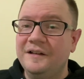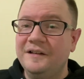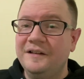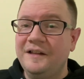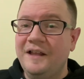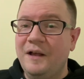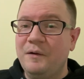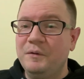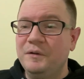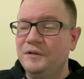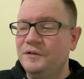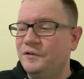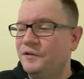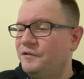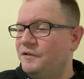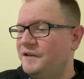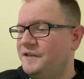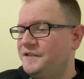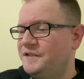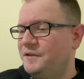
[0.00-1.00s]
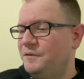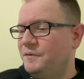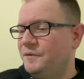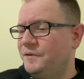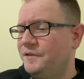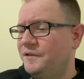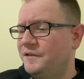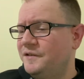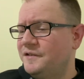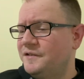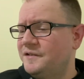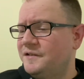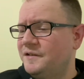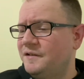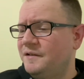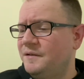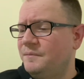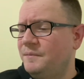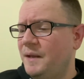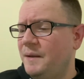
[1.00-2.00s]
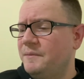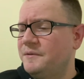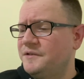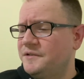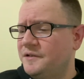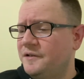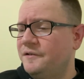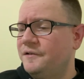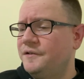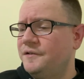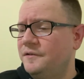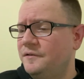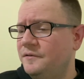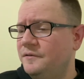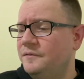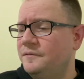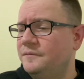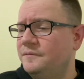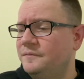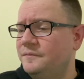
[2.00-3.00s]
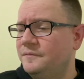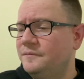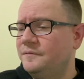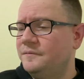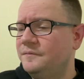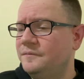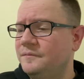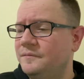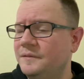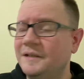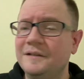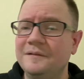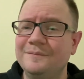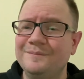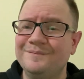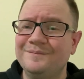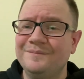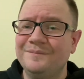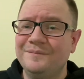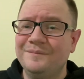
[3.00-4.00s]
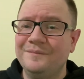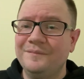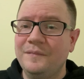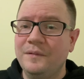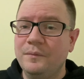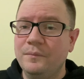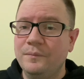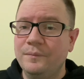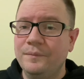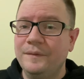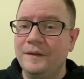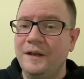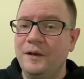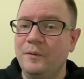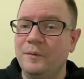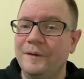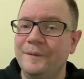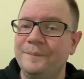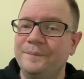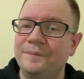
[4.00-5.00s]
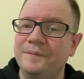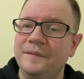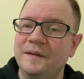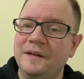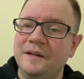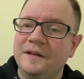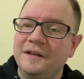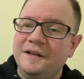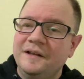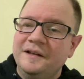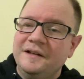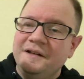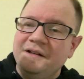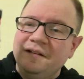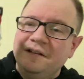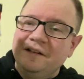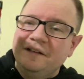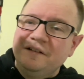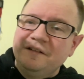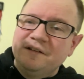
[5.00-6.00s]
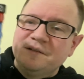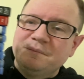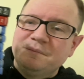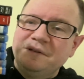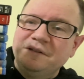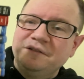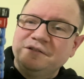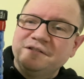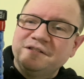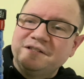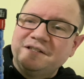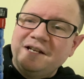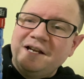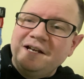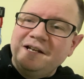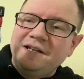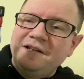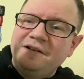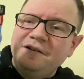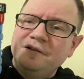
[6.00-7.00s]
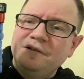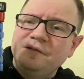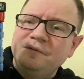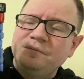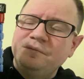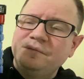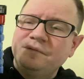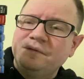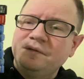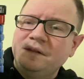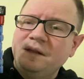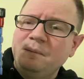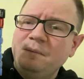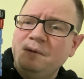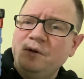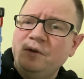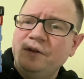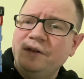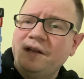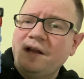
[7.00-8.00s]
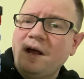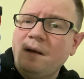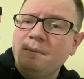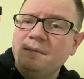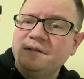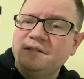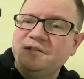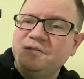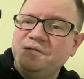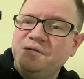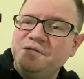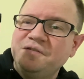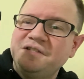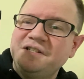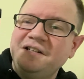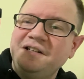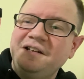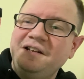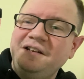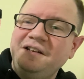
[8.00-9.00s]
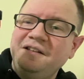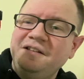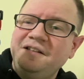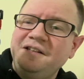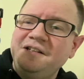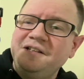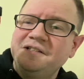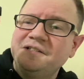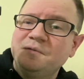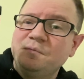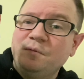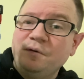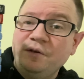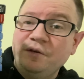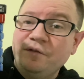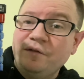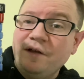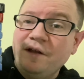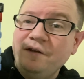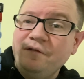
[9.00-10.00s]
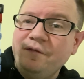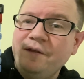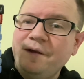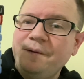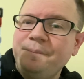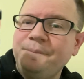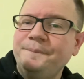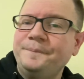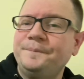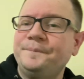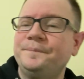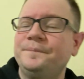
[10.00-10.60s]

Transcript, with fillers: Yeah, I went a little crazy with it this time, Amazon too. But anyway, here's my little stack here. Let me know in the comments if you've seen any of these and what you thought of them.